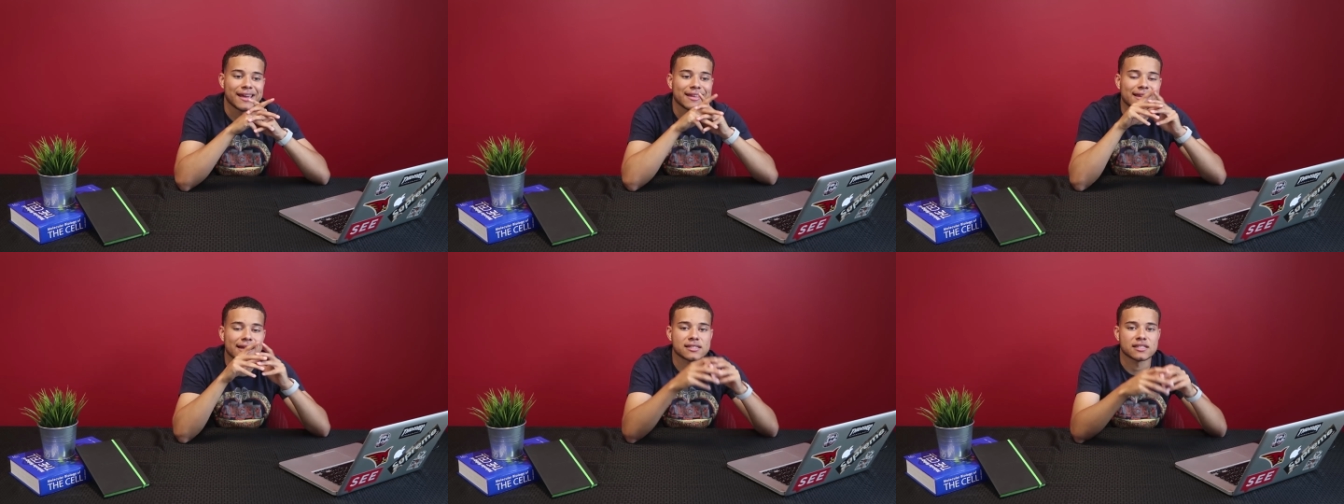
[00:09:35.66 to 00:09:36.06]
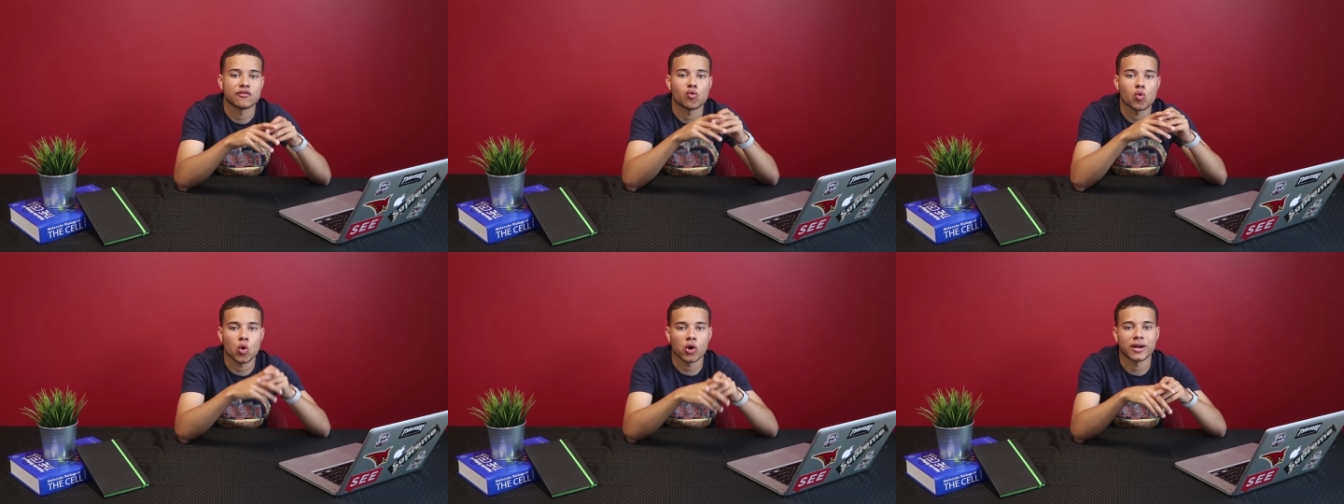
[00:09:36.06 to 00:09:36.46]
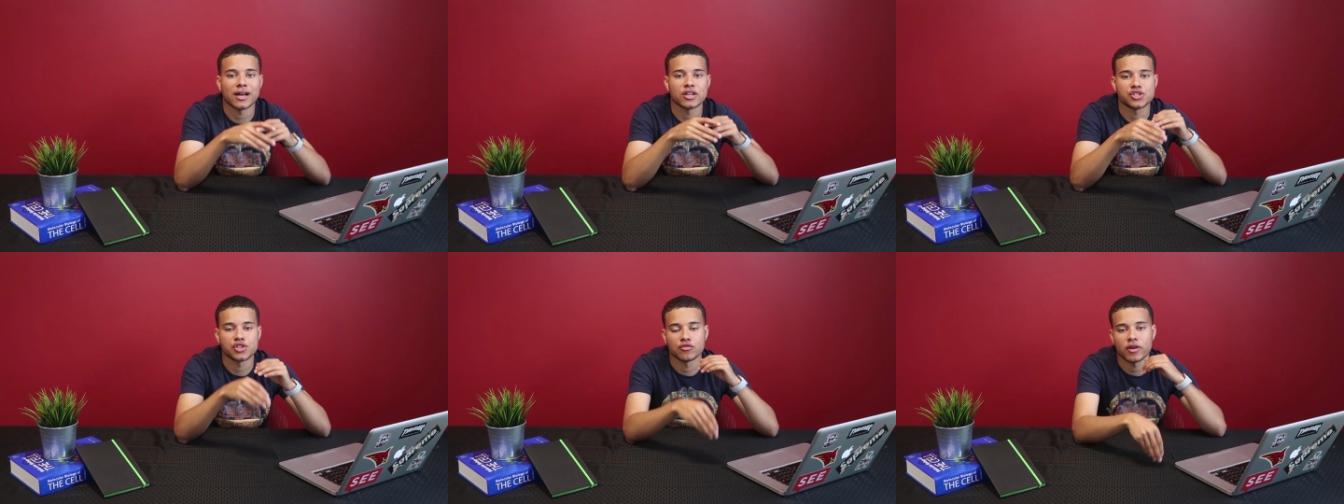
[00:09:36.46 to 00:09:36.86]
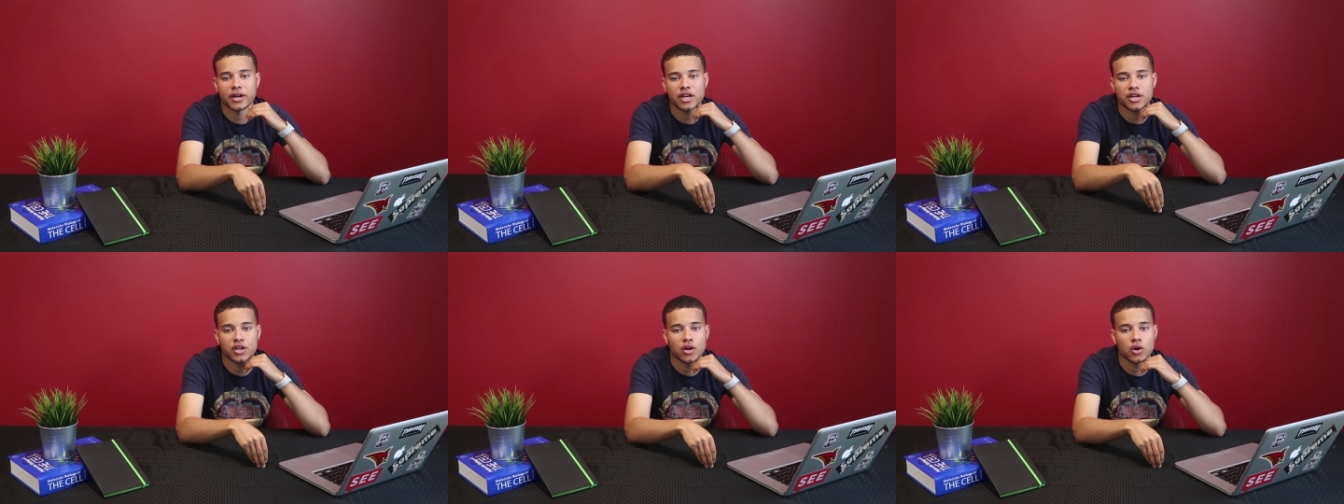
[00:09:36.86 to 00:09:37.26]
and get that stuff organized so you're
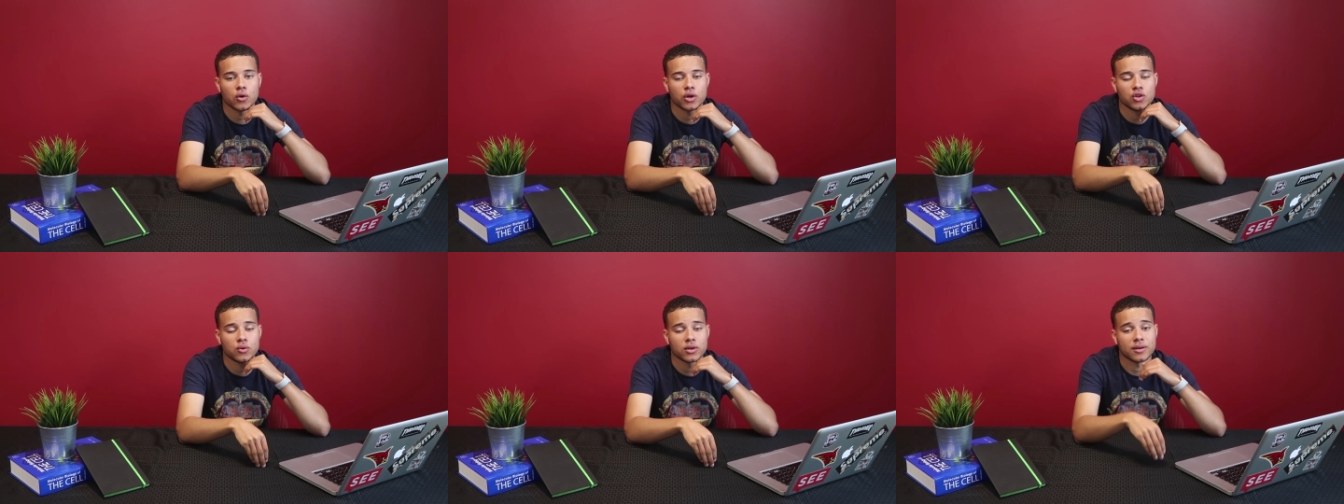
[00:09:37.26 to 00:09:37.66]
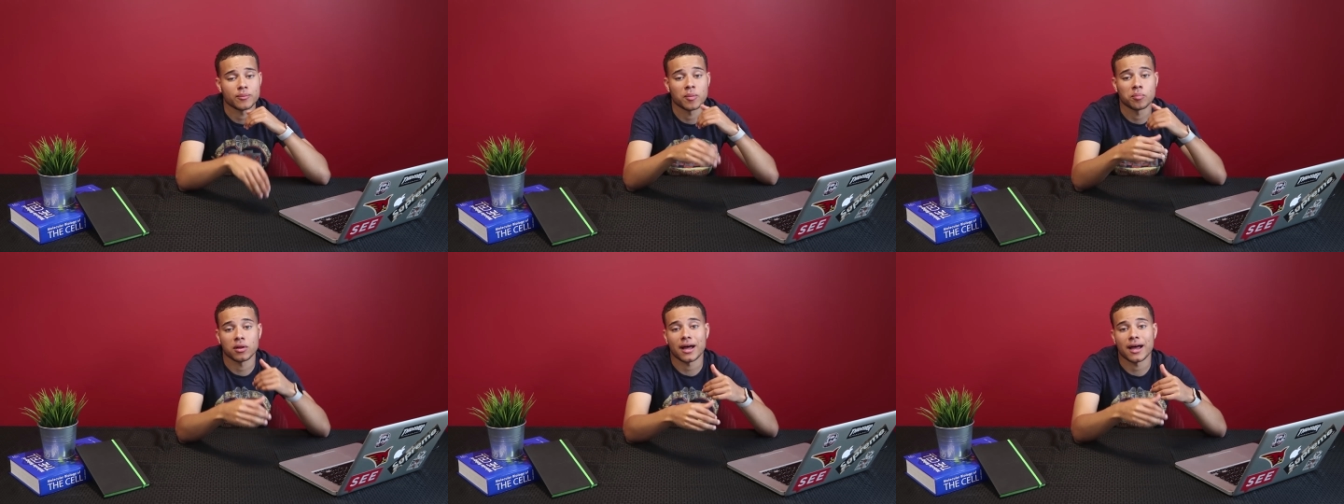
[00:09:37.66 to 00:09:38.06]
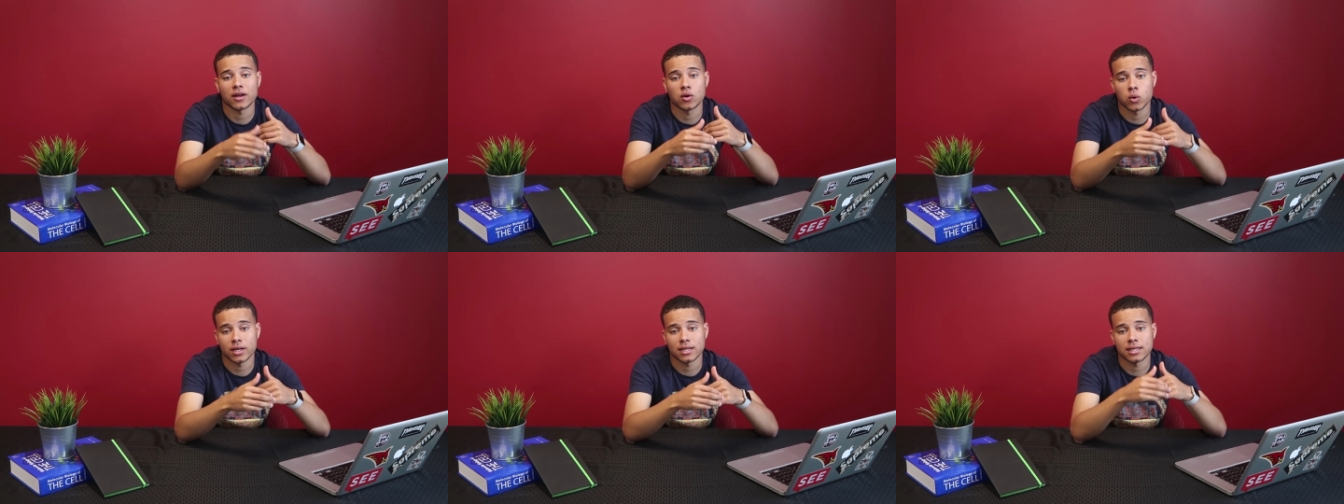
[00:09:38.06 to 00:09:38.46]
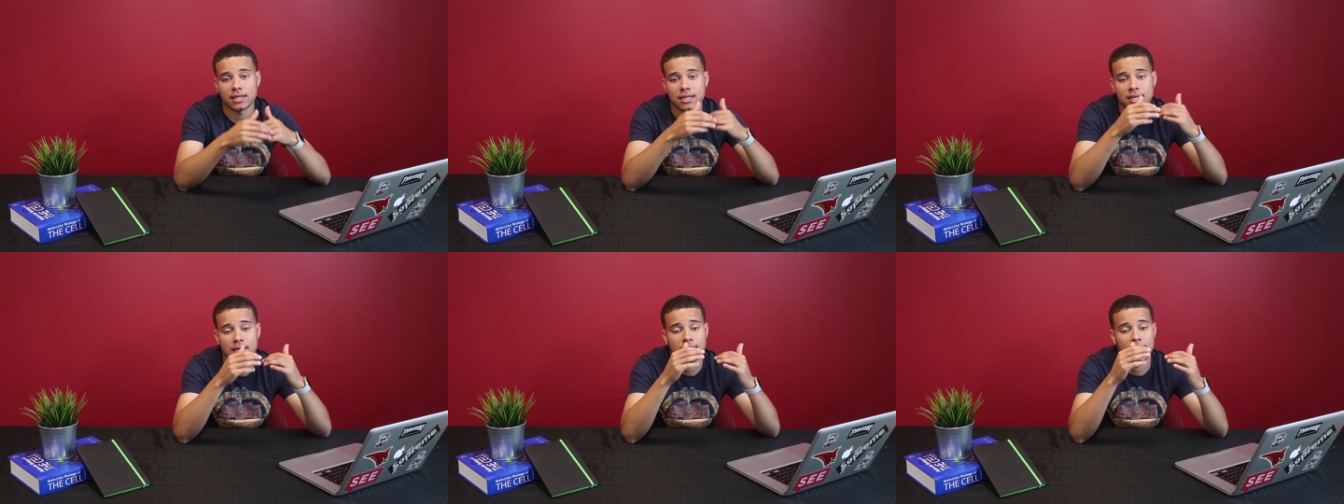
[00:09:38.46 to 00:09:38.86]
ready to go and you can apply
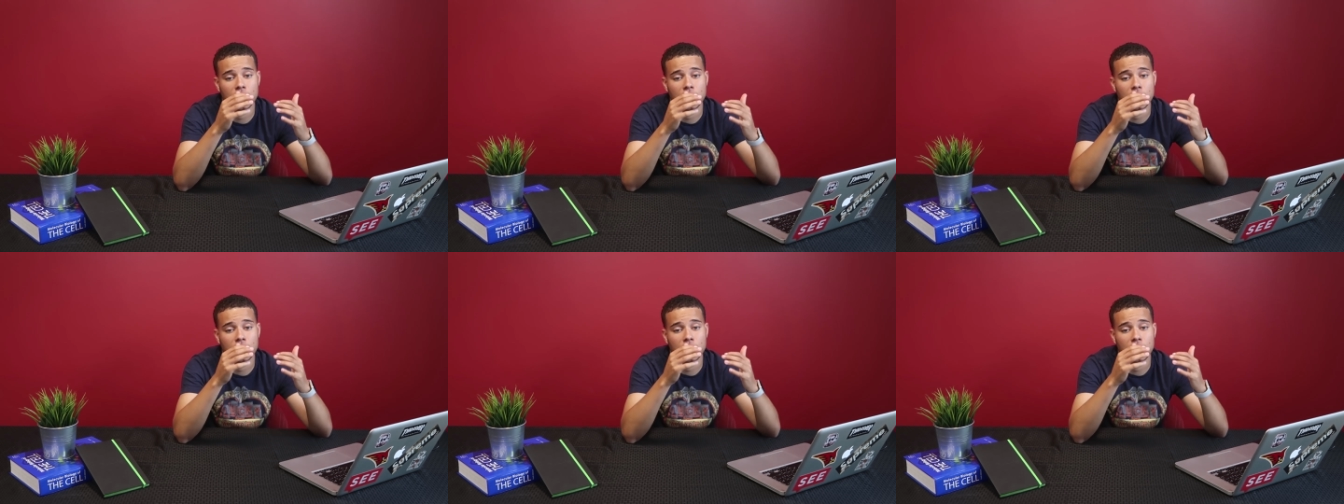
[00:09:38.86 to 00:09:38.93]
quickly